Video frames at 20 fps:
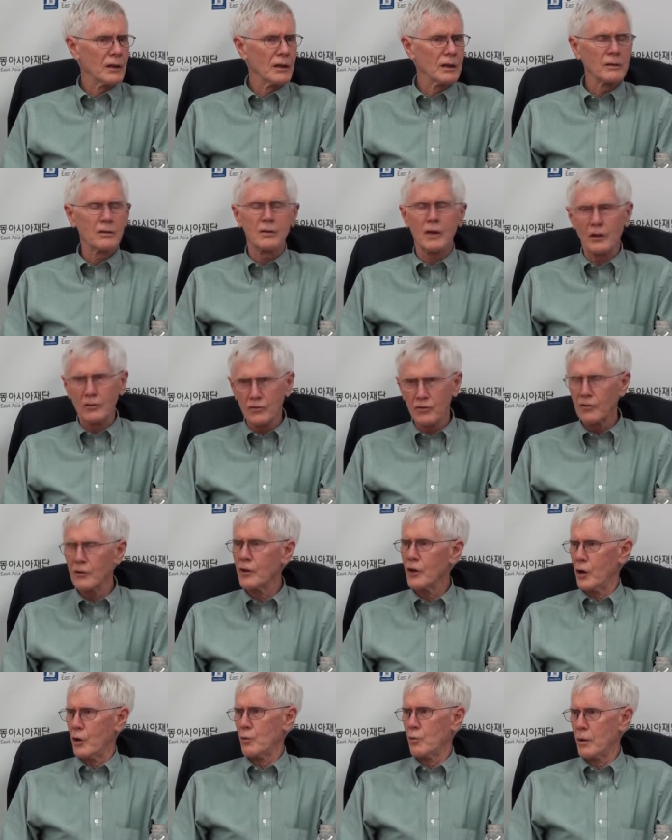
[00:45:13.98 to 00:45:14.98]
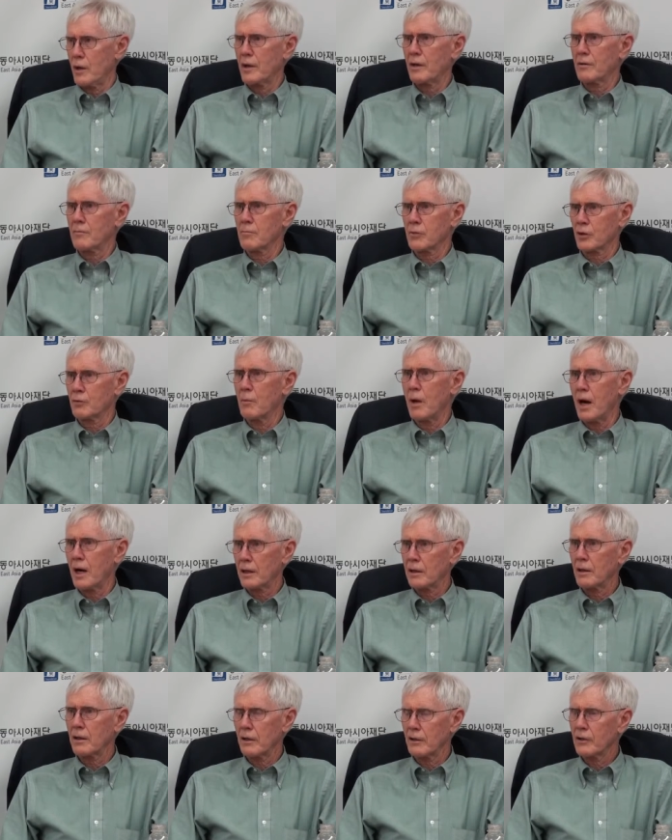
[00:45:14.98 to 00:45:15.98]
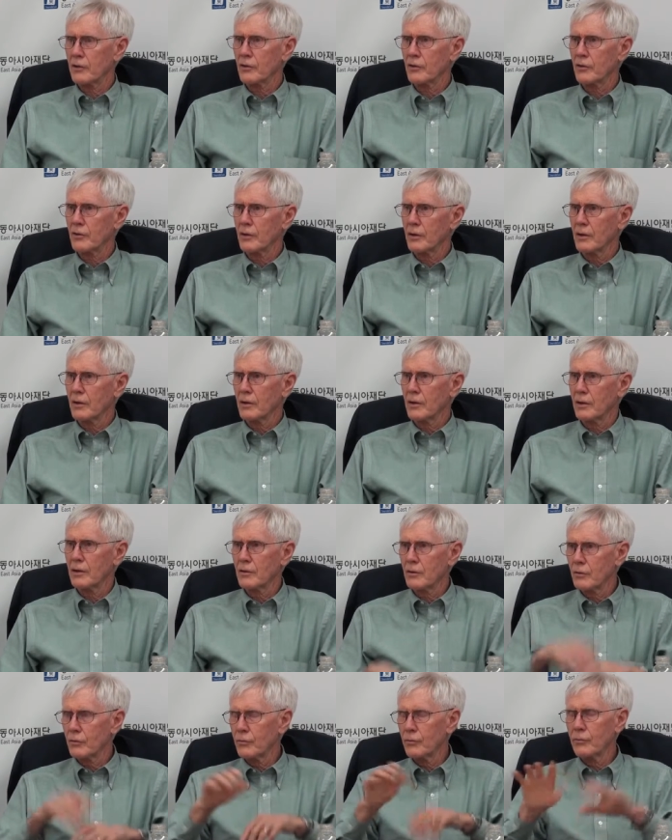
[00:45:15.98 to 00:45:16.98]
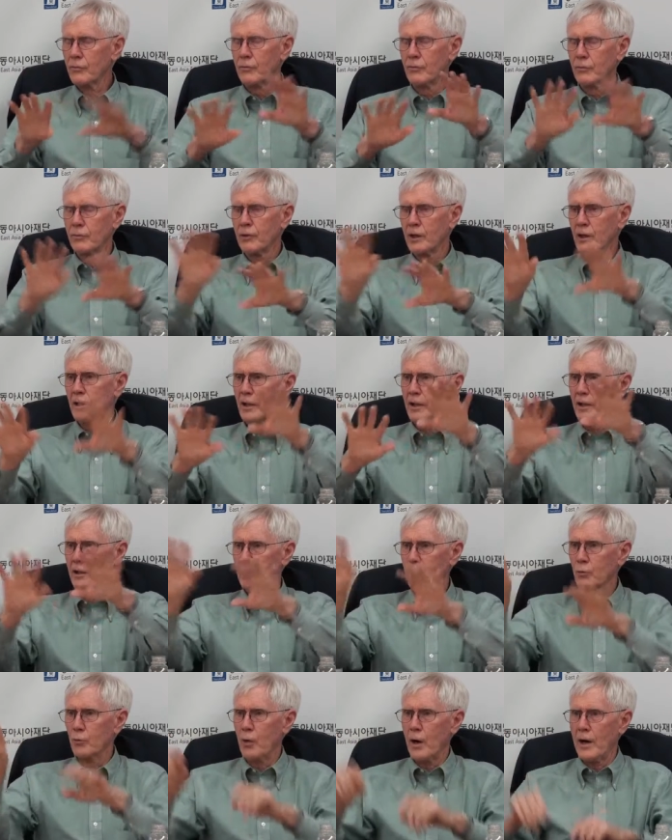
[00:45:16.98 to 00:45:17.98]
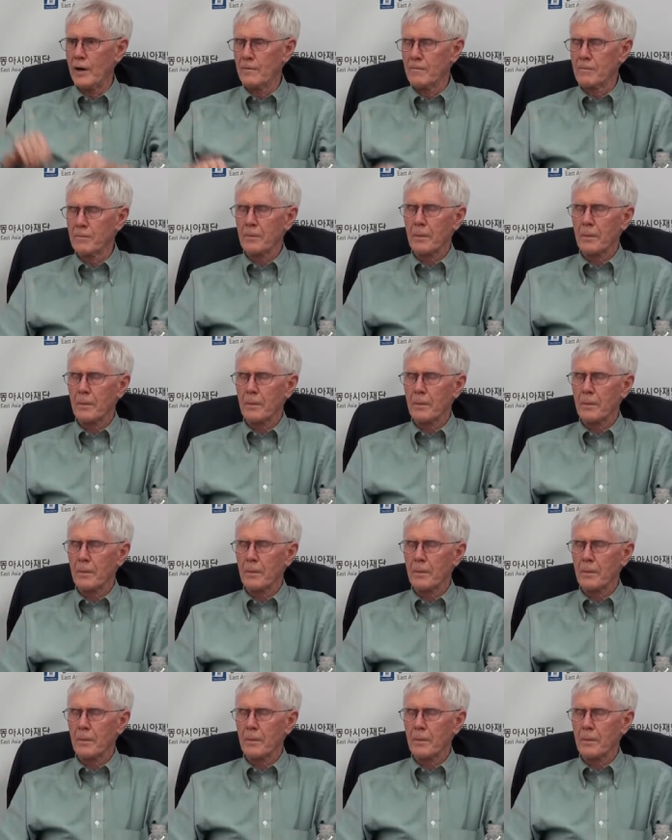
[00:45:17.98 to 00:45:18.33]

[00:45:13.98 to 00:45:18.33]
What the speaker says: It doesn't know what its model is. It's feeling its way.